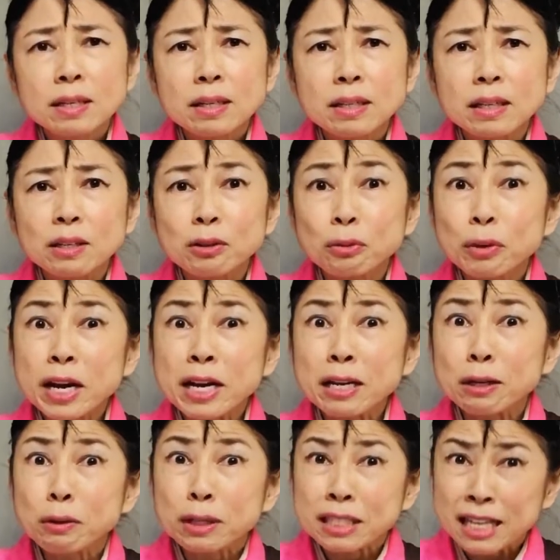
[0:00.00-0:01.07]
The crane
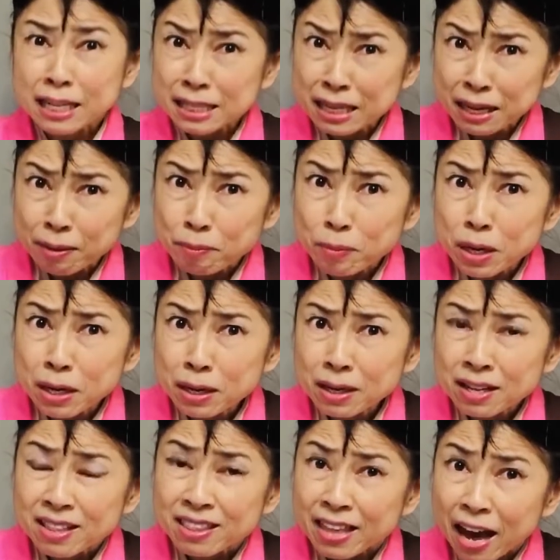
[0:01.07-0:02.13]
looked at him
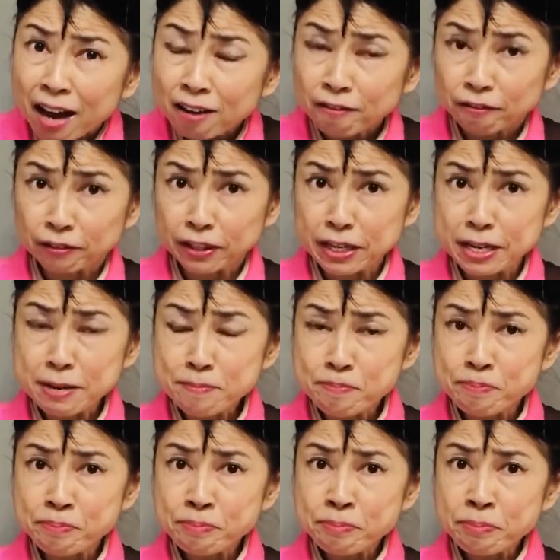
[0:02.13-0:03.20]
thankfully
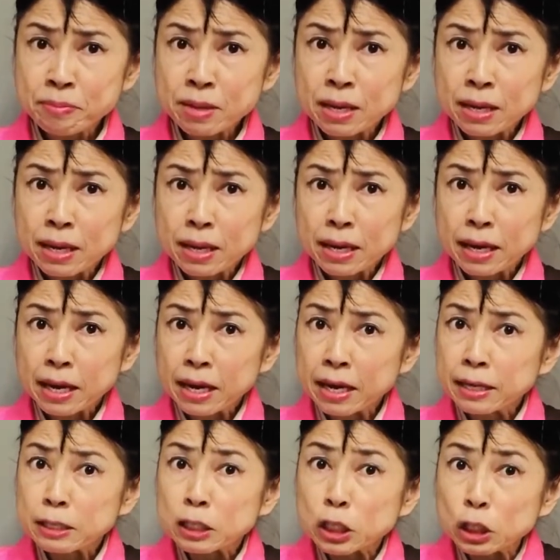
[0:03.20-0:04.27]

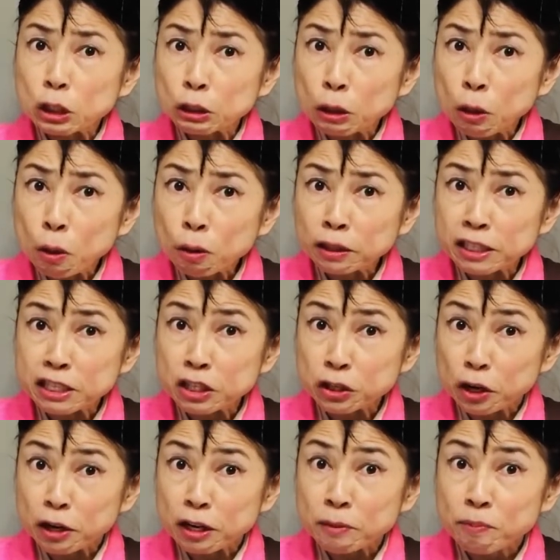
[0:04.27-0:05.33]
and slowly
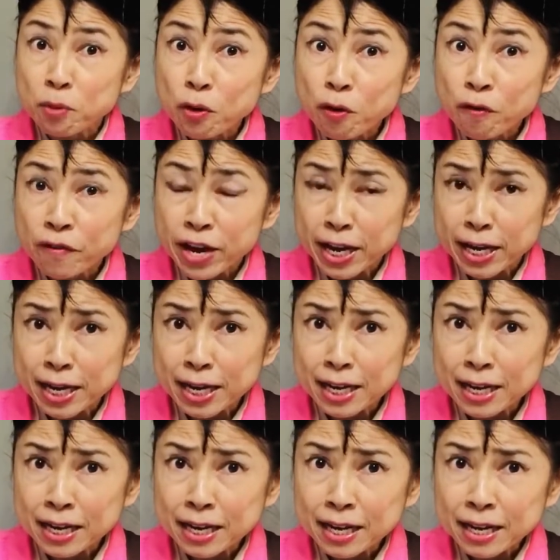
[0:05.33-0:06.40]
started moving,
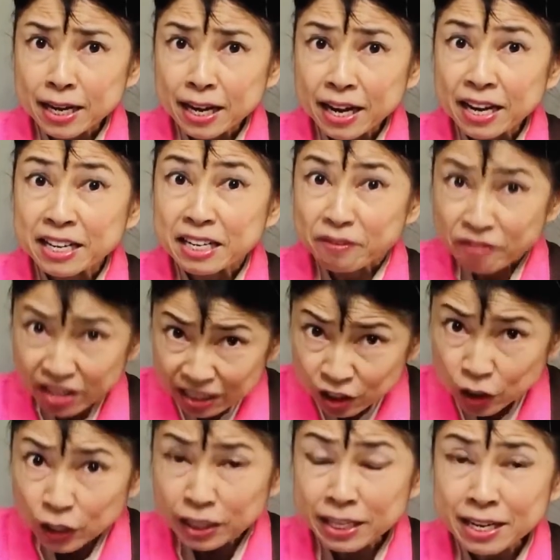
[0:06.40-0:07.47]
and
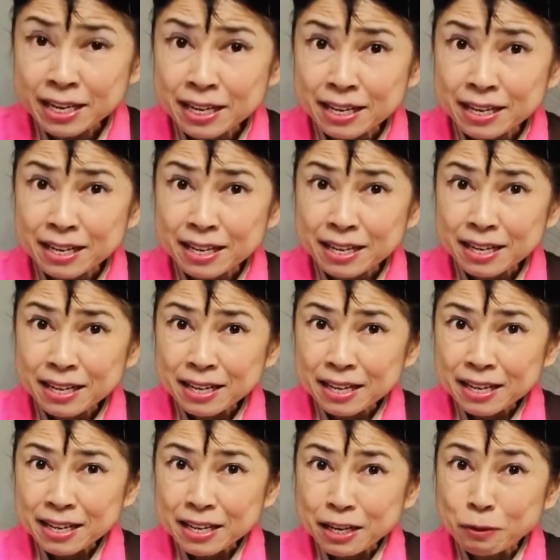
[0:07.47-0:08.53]
eventually
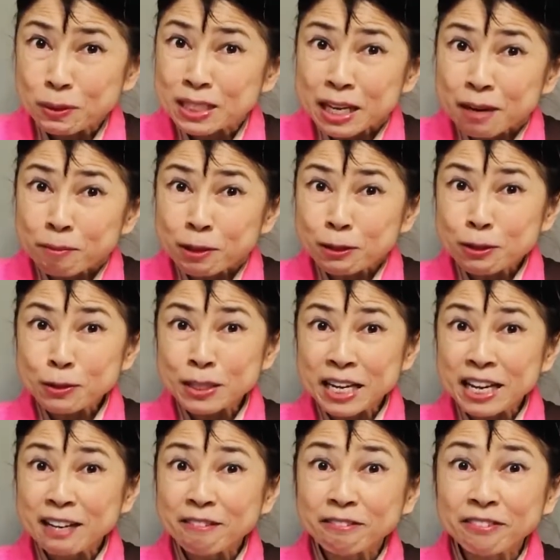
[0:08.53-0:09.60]
it was able to
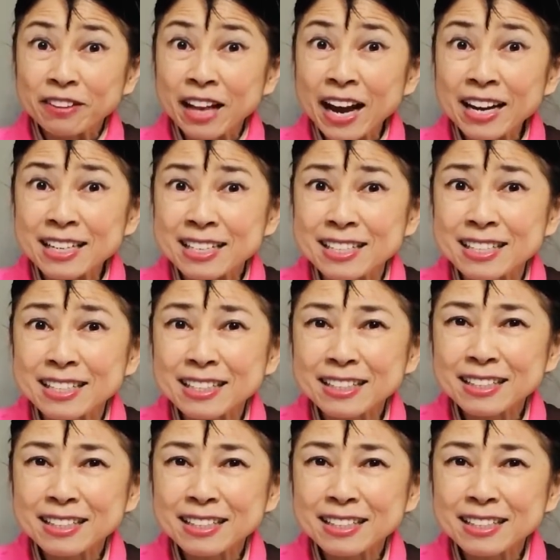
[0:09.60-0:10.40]
take flight.